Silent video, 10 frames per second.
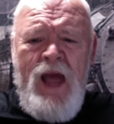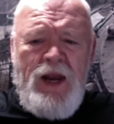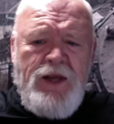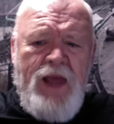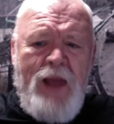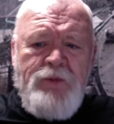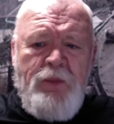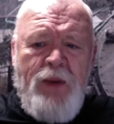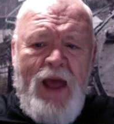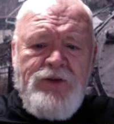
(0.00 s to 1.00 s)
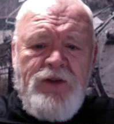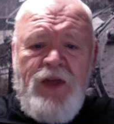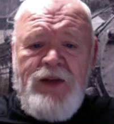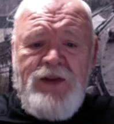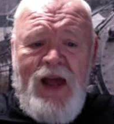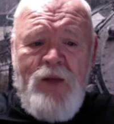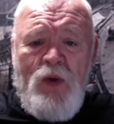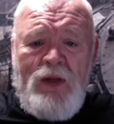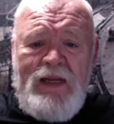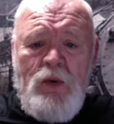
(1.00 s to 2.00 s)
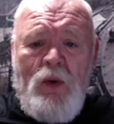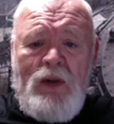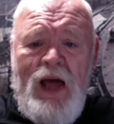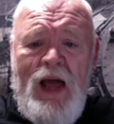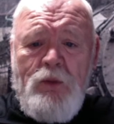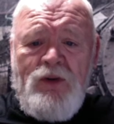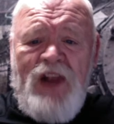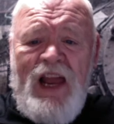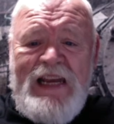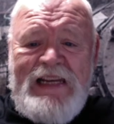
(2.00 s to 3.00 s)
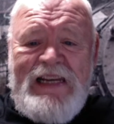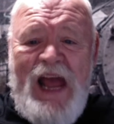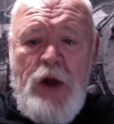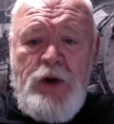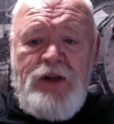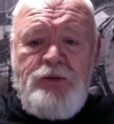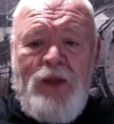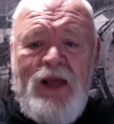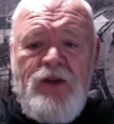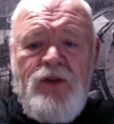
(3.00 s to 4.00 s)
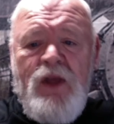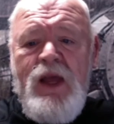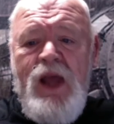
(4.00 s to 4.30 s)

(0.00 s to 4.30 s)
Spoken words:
And it came to pass at that time, while Eli was lying down in his place,